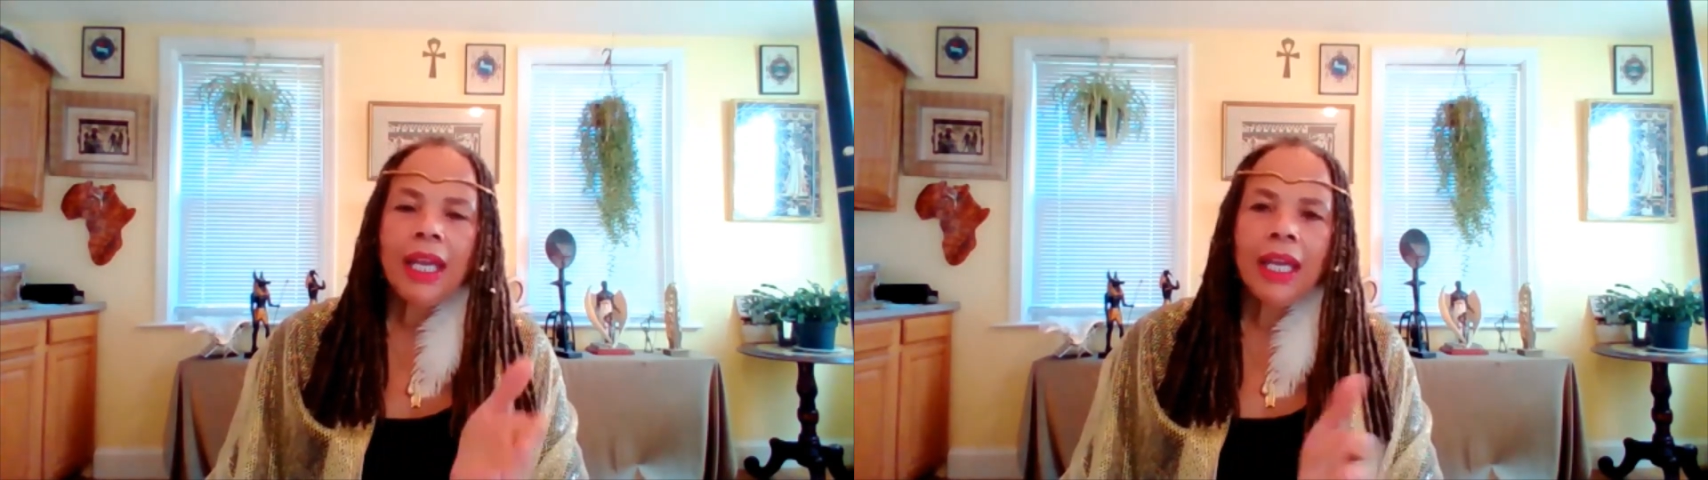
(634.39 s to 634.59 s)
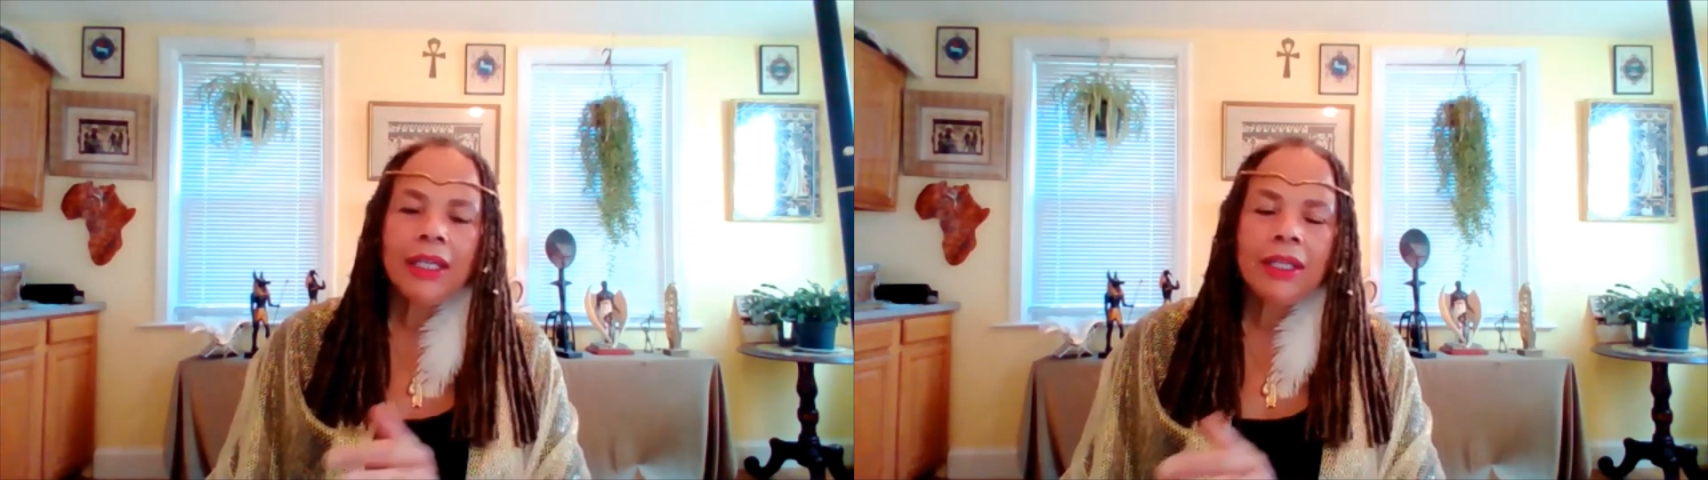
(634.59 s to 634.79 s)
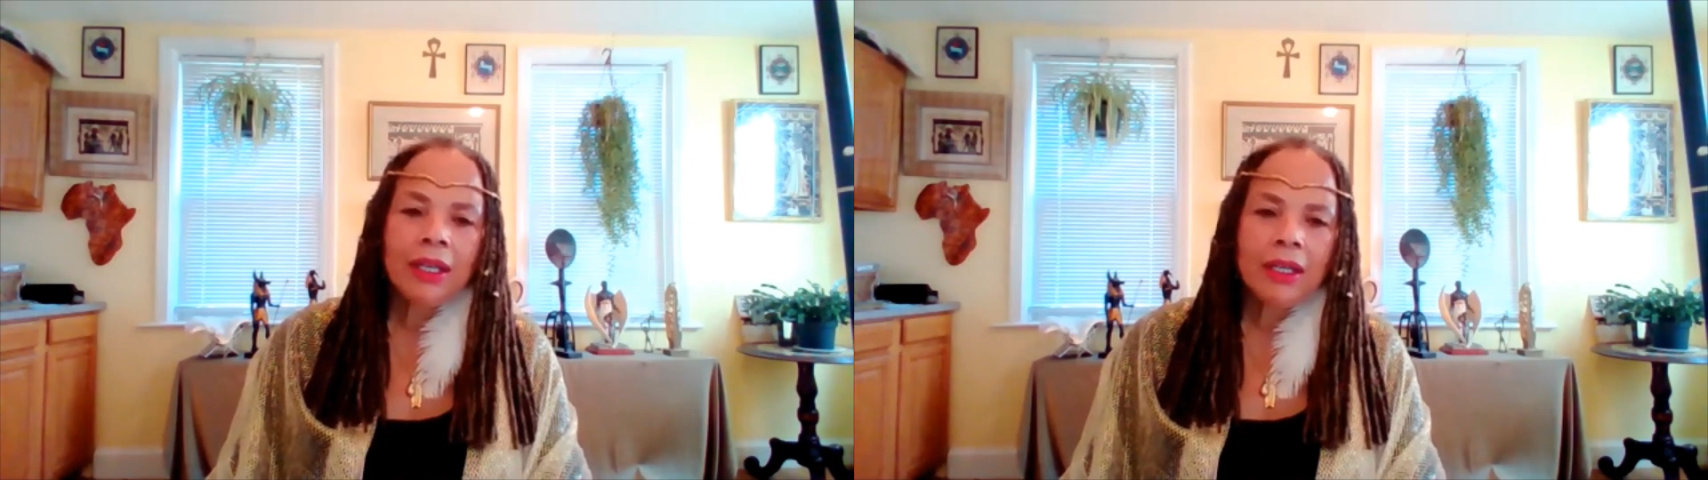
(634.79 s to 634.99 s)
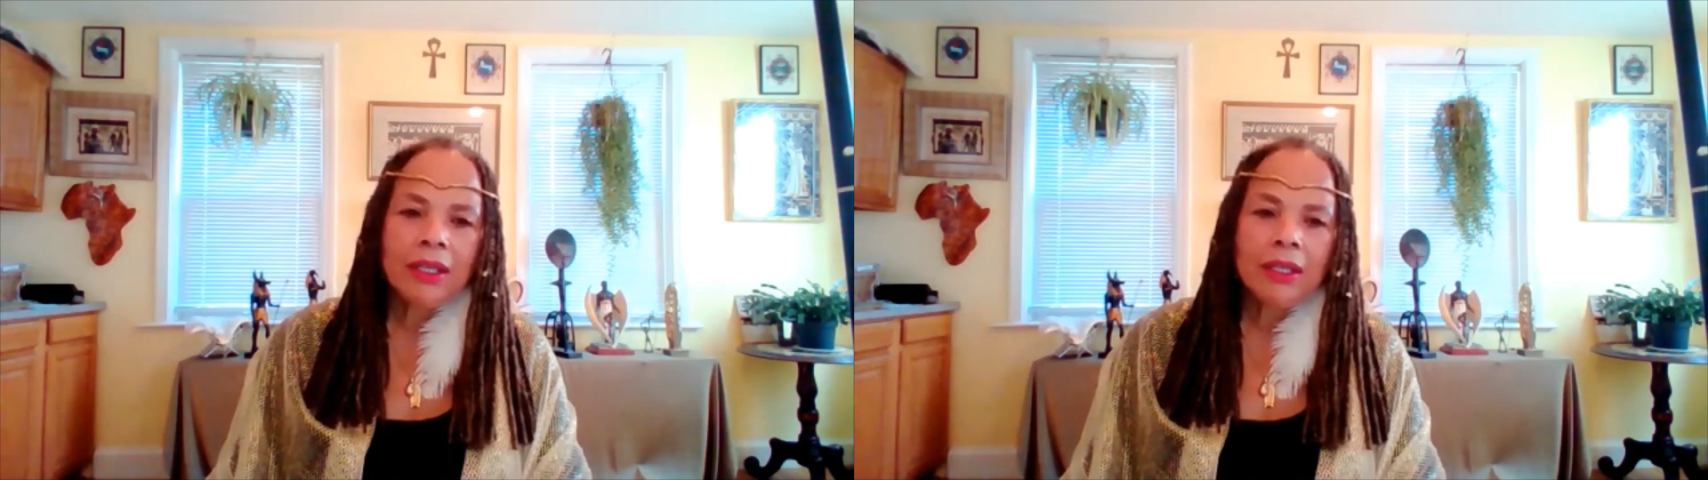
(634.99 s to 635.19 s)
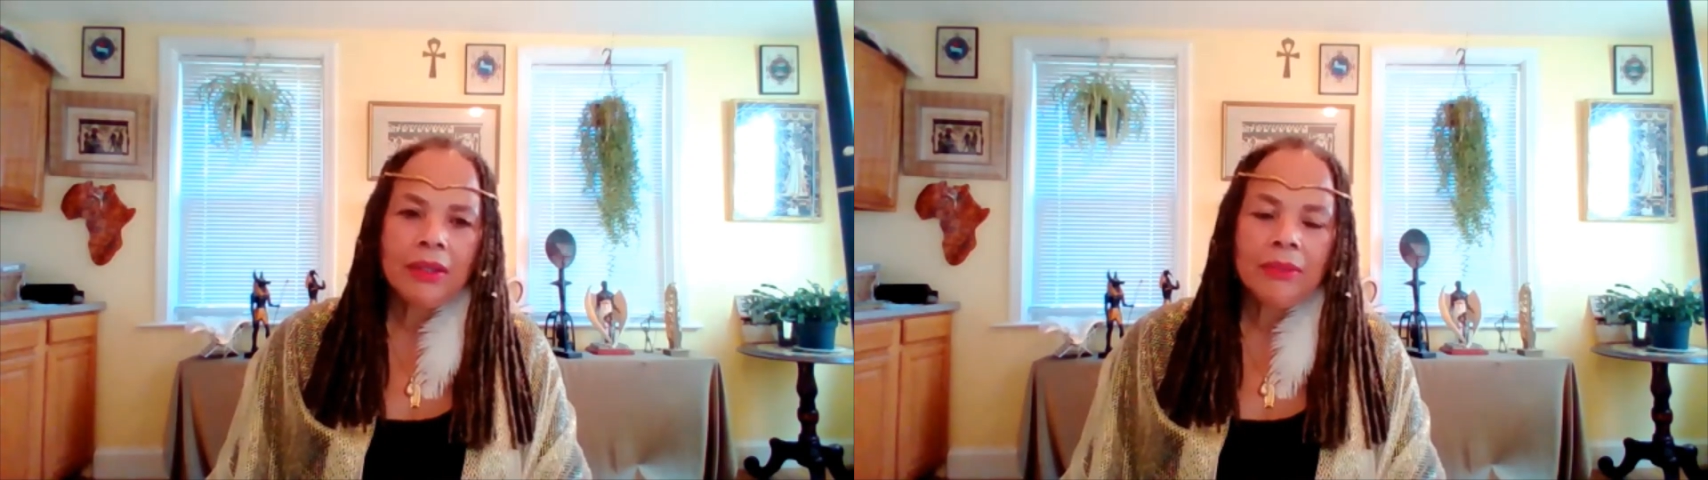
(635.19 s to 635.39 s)
and
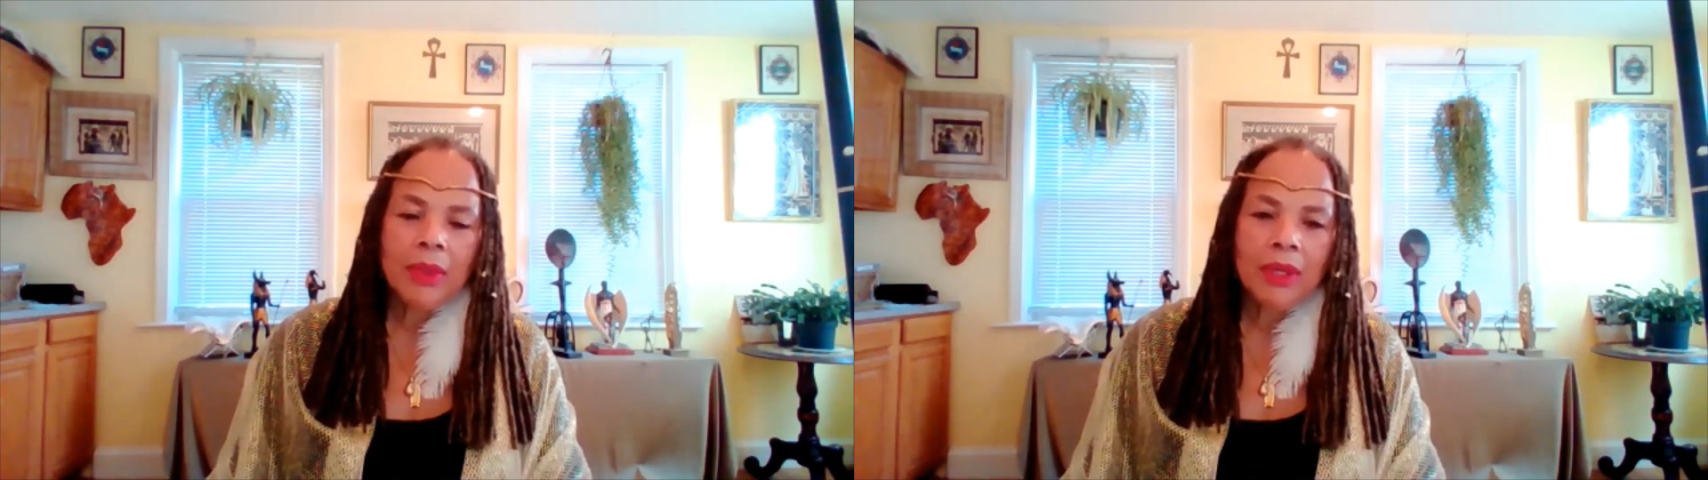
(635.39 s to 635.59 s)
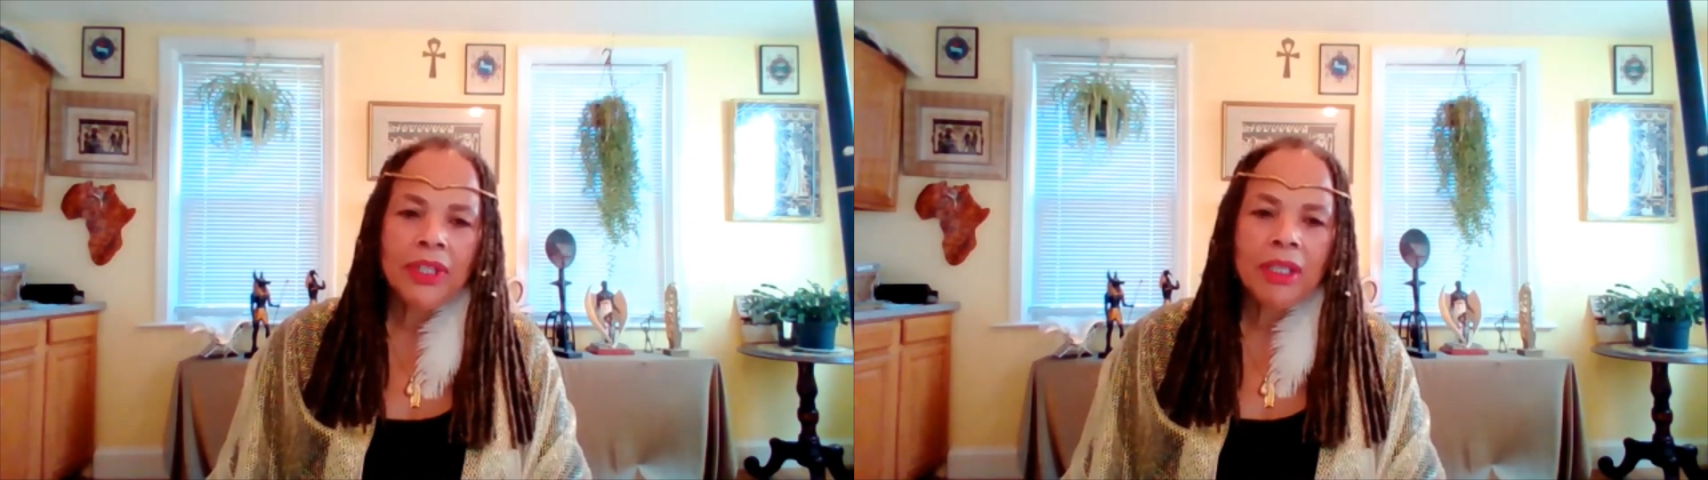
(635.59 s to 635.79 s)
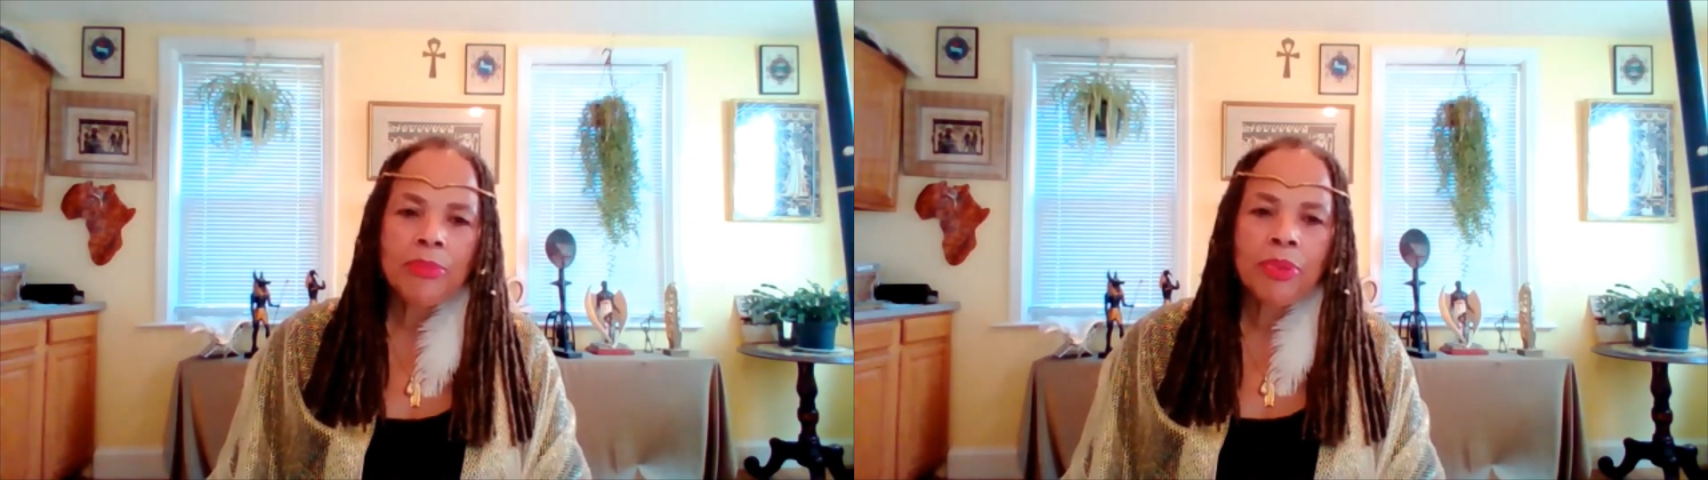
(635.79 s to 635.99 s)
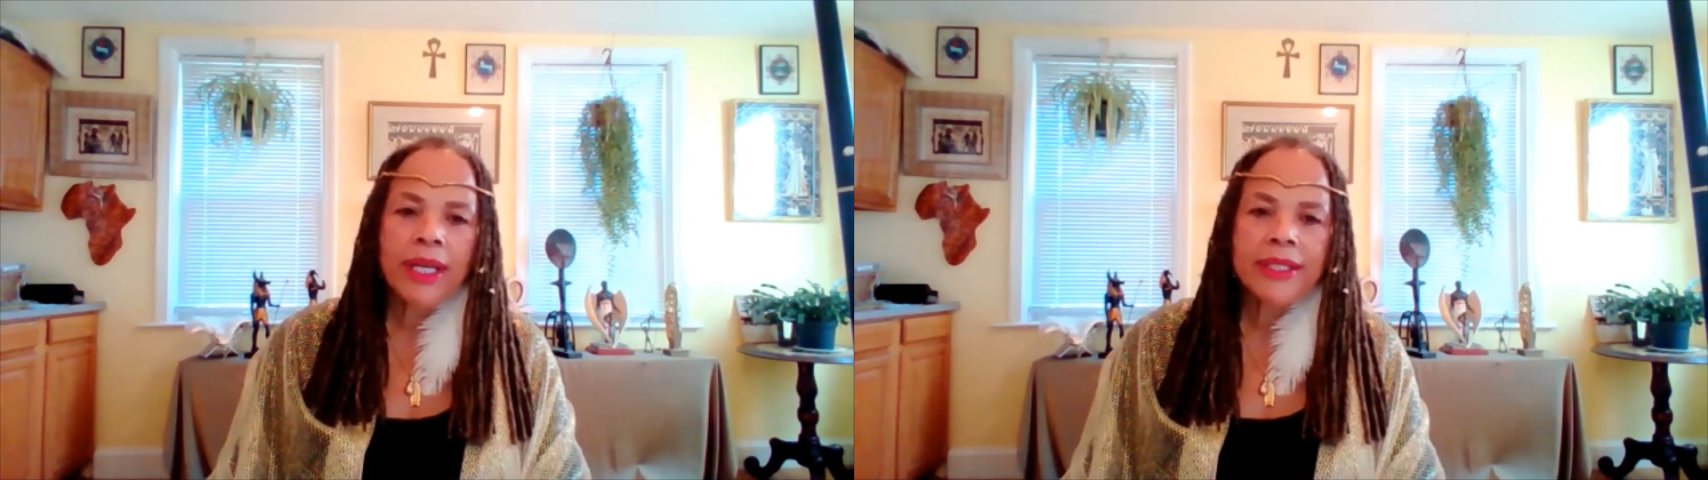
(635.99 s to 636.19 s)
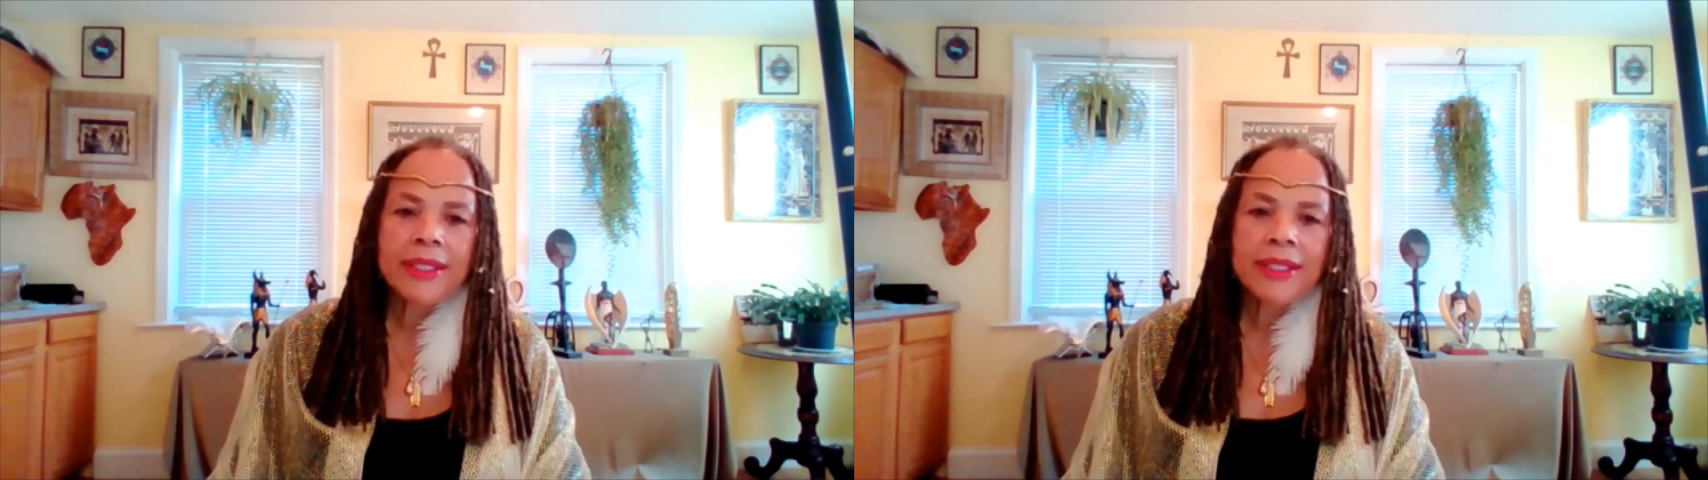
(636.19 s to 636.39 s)
the
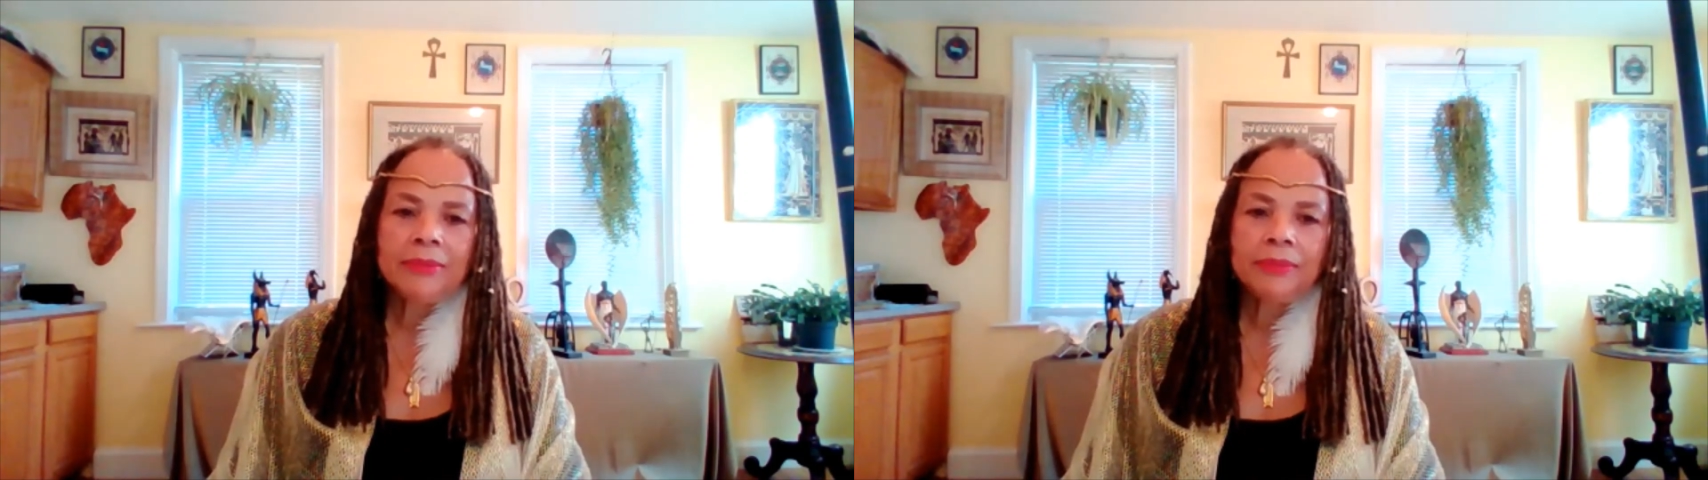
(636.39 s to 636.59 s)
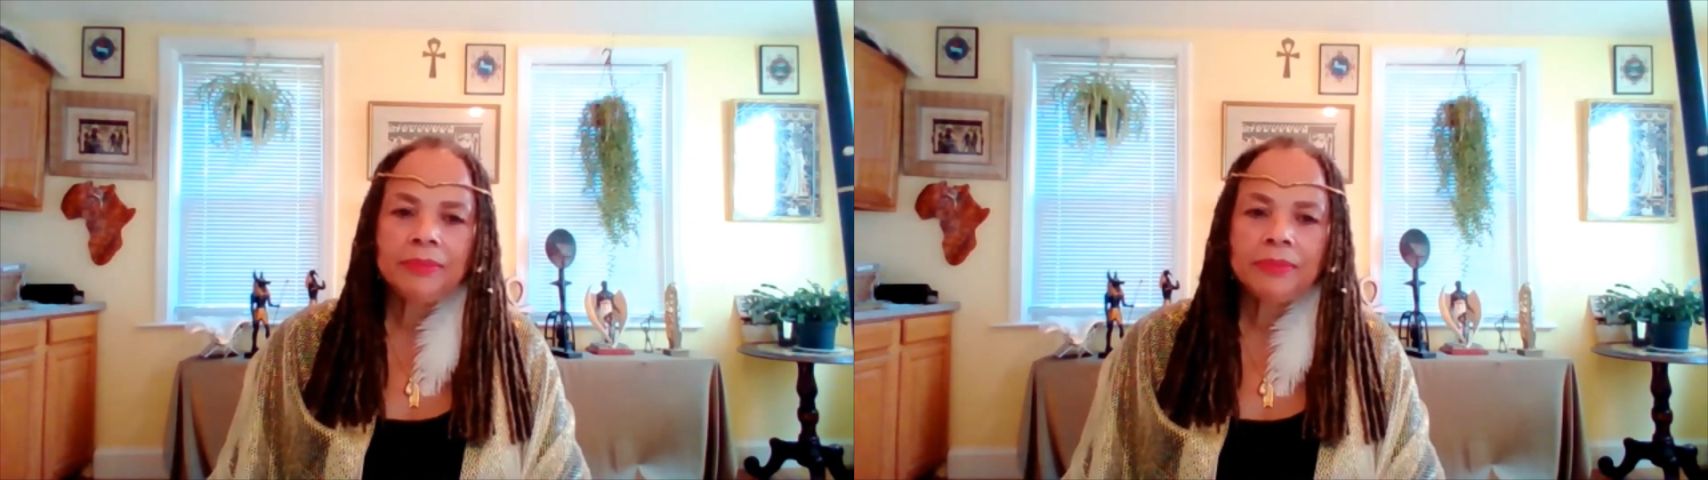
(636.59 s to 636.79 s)
oppressed.